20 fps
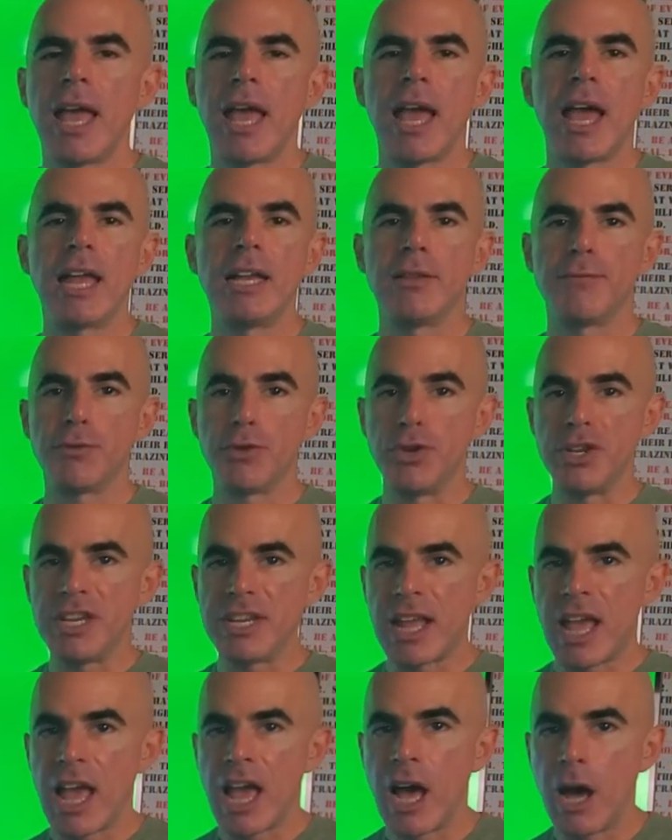And if you
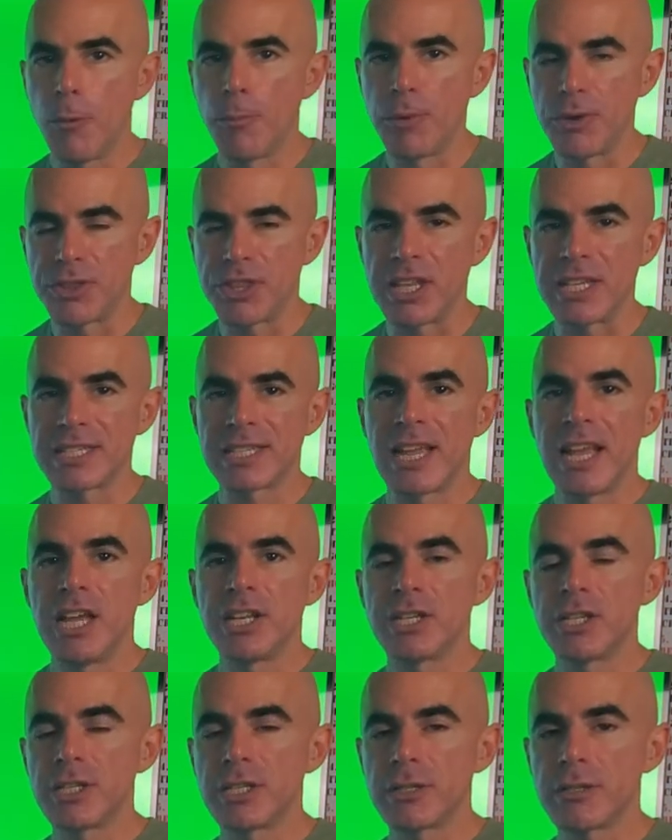need help with this,
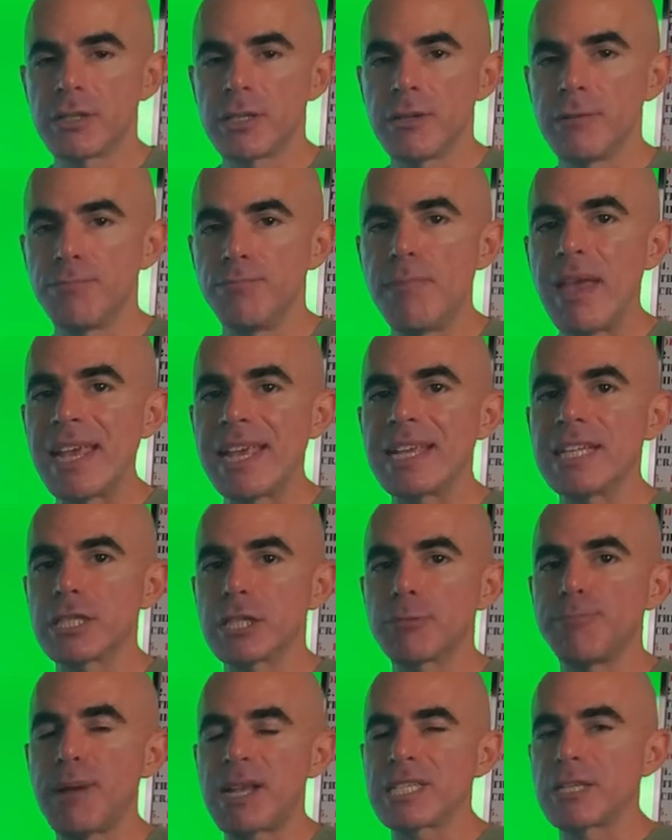to, to make it
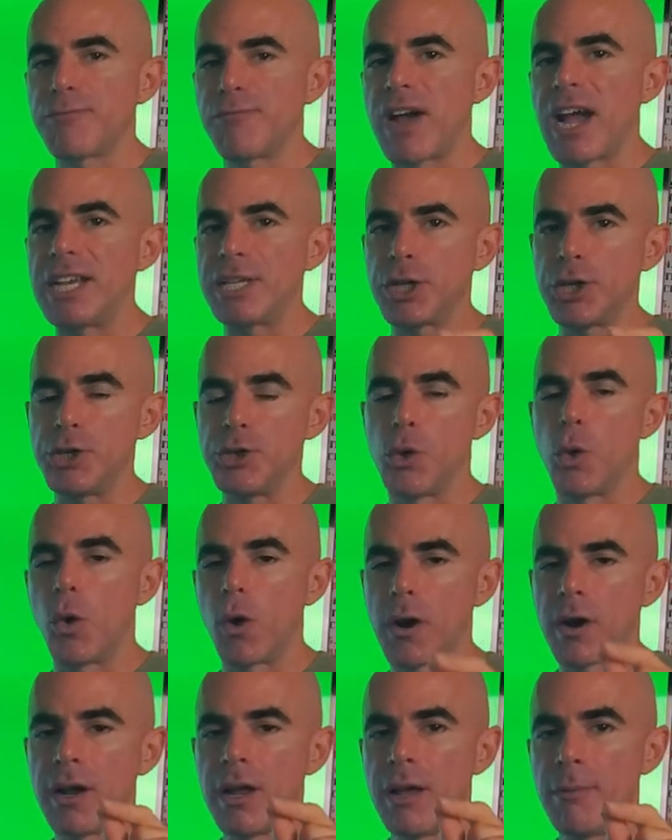specified to
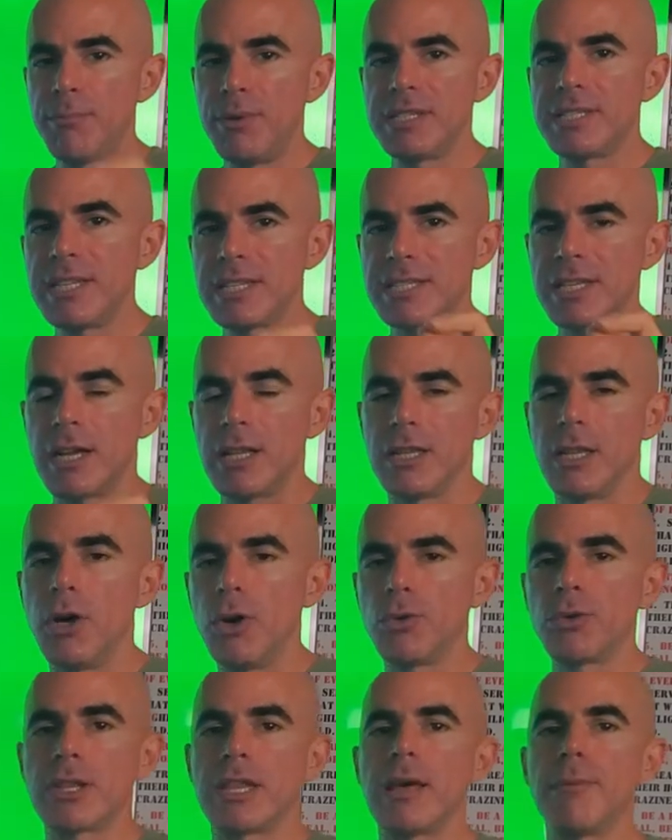your business
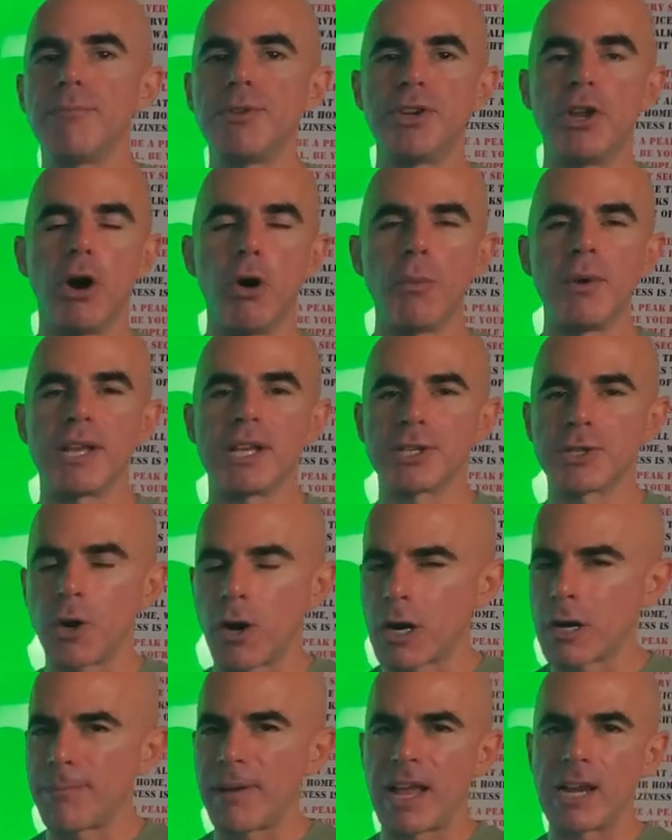alone, let me know. We could
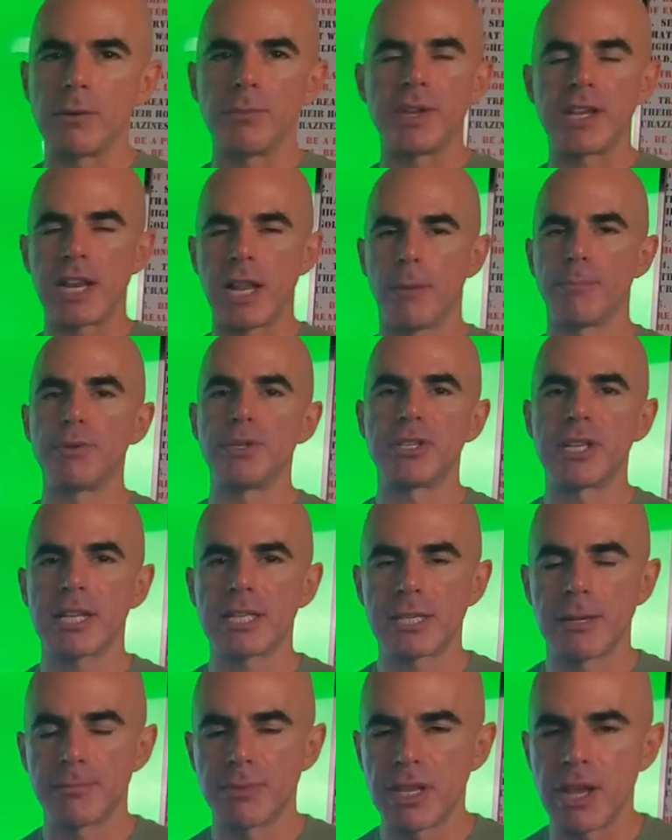talk about it. We could help you set
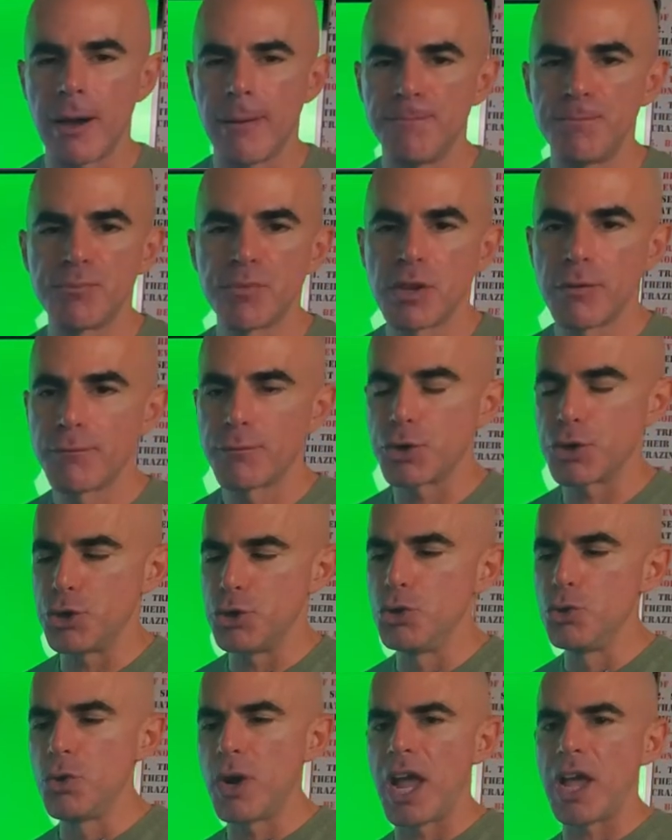something up for
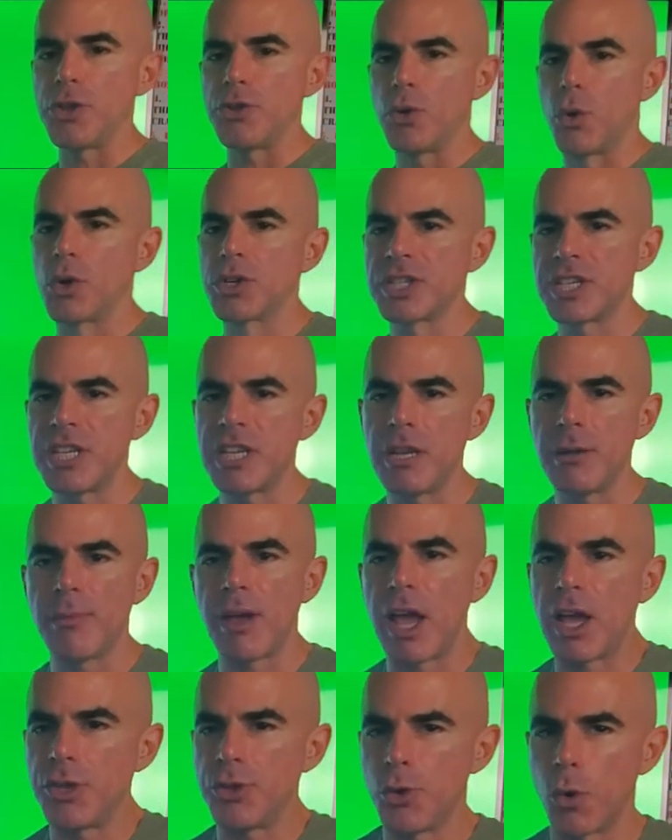you and your team
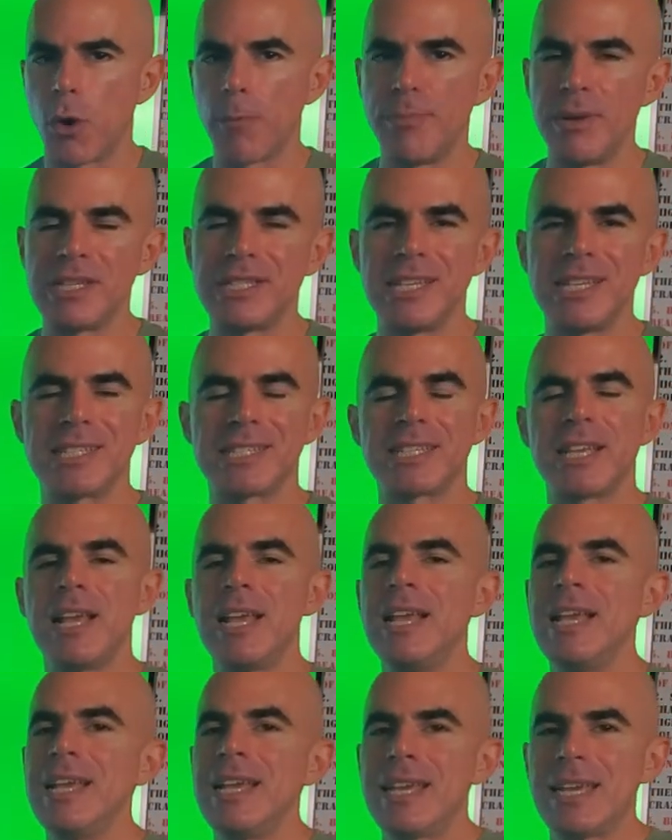and your business
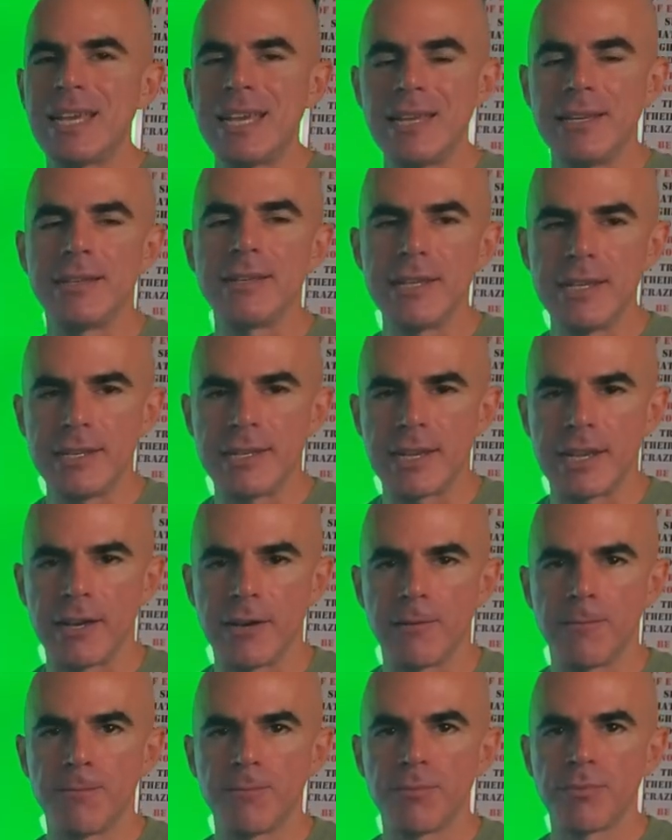in
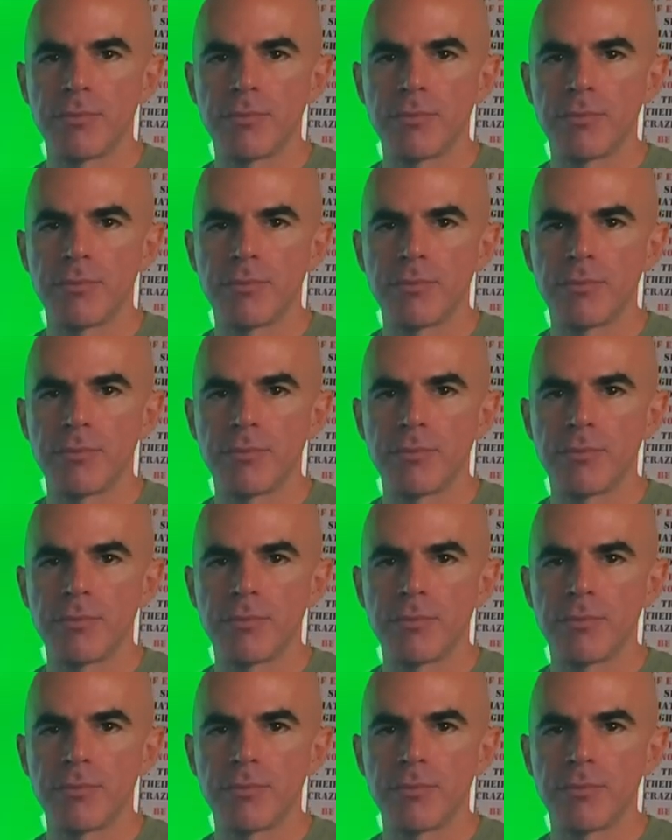detail